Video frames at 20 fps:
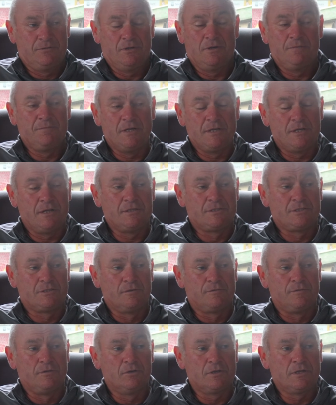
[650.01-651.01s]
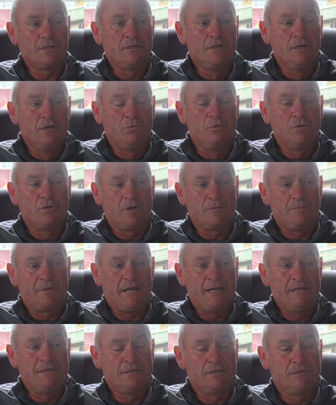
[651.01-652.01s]
So it's tough luck, and we've got a
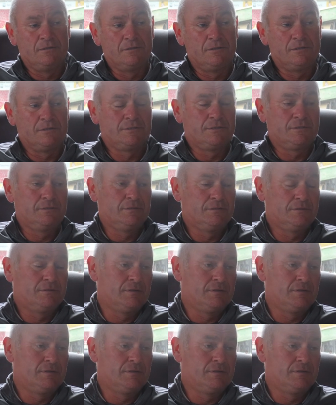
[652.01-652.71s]
behind closed